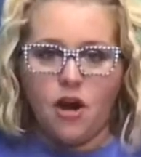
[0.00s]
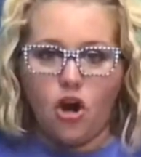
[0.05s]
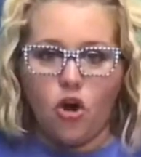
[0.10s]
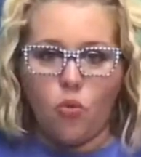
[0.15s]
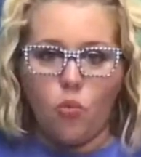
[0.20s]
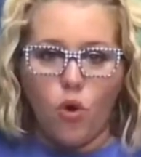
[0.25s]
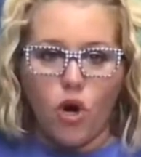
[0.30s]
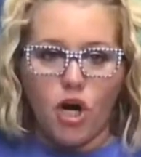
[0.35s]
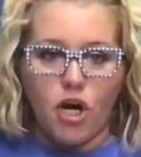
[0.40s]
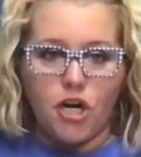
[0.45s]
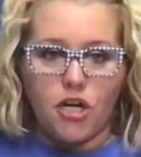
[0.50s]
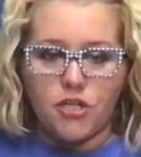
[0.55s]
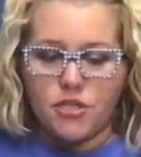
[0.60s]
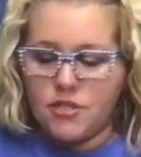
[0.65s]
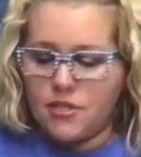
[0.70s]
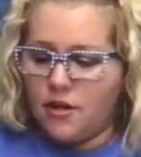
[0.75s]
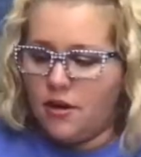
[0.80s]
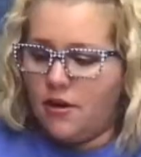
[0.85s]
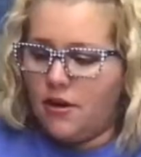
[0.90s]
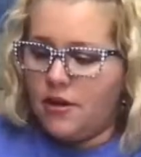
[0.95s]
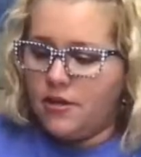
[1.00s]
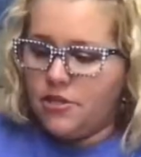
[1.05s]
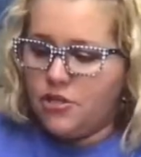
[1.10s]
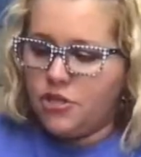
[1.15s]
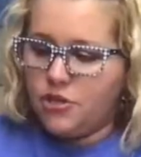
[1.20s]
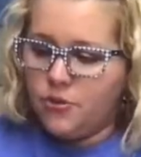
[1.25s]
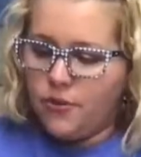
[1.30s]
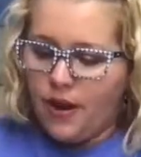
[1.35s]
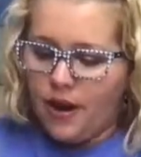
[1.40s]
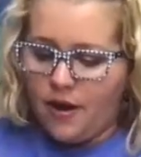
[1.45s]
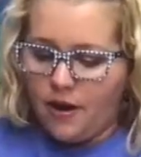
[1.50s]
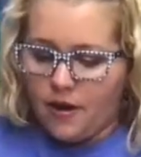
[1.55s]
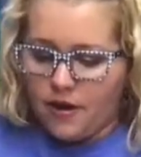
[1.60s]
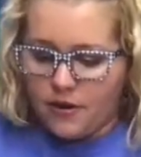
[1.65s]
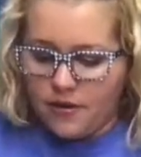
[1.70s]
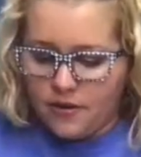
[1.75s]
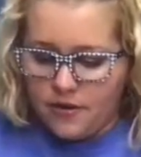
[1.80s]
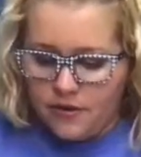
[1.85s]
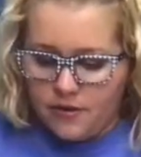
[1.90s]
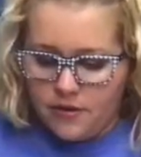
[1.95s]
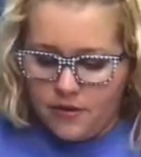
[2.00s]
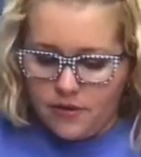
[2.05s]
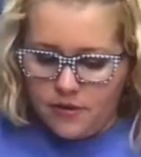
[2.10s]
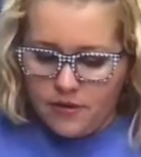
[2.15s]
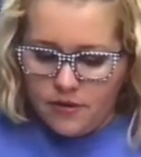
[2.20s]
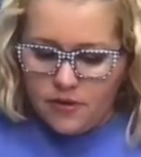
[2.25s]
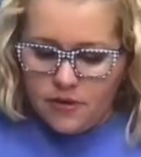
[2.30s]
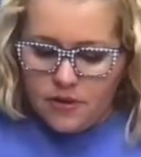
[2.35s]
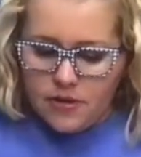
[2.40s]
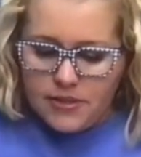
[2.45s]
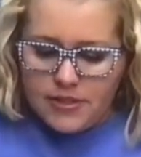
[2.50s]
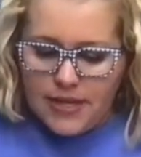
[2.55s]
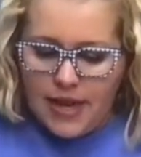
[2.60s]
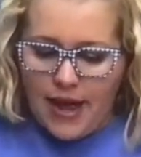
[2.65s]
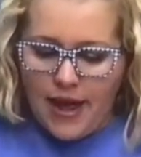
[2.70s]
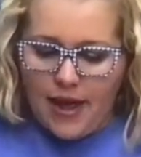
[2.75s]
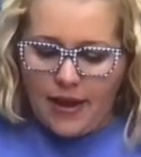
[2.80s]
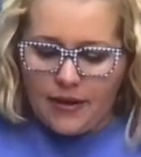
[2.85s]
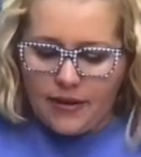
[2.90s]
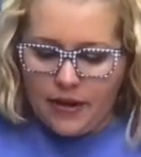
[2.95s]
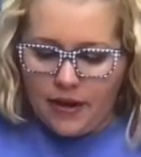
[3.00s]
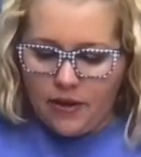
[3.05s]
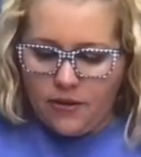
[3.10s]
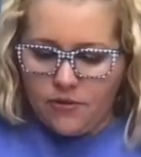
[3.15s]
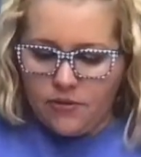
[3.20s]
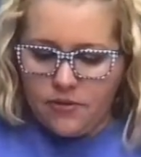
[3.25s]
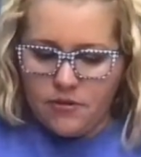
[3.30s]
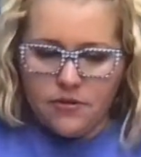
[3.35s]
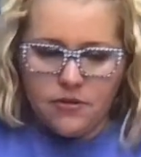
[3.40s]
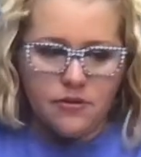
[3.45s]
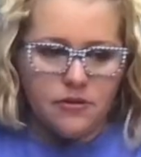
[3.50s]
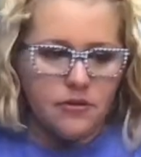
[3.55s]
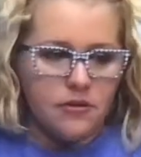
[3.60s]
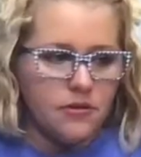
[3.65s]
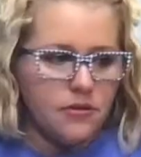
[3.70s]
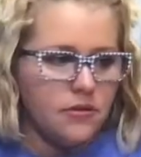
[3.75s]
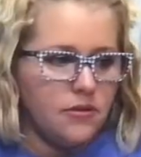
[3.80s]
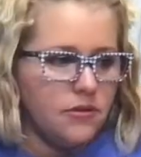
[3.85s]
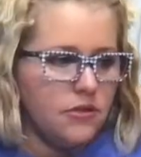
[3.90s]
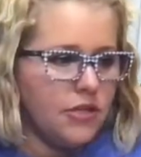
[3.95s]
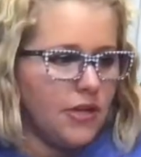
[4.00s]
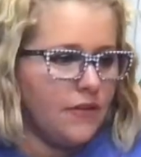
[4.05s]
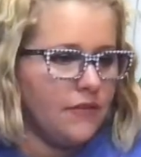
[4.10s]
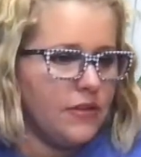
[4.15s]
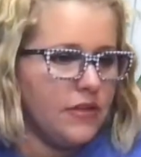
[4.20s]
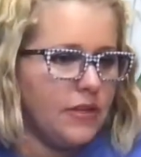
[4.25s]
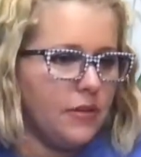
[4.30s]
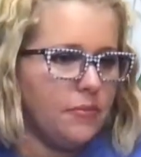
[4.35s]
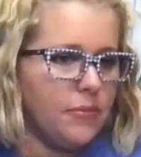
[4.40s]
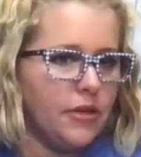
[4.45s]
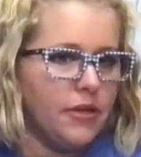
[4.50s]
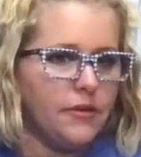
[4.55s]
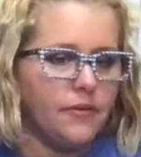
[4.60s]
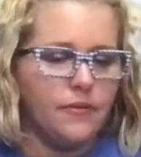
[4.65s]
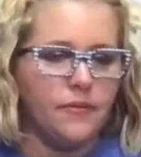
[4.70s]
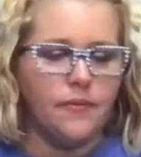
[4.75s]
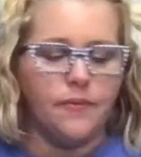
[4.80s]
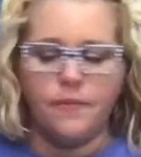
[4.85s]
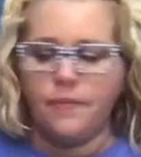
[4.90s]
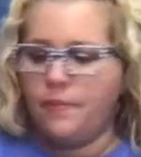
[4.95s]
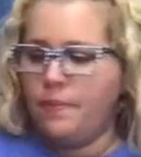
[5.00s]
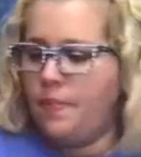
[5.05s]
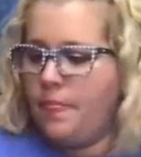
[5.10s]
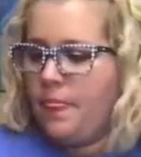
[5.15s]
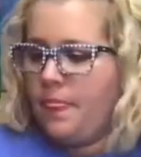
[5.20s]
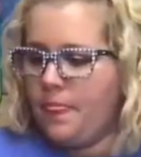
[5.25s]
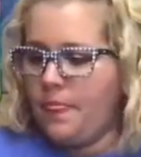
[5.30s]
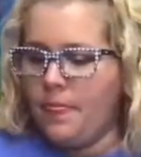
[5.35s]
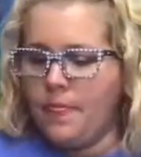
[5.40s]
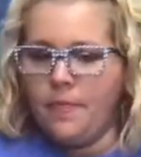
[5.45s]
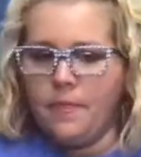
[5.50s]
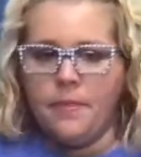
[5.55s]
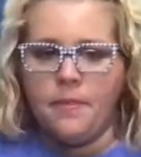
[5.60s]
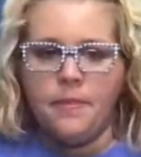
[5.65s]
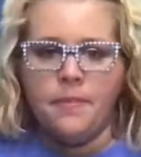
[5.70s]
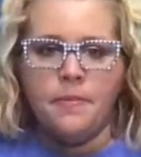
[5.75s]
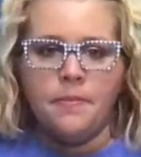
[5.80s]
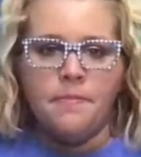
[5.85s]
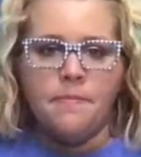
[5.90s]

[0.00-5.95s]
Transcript: our words onto our tag now. You have the template? I do, right here.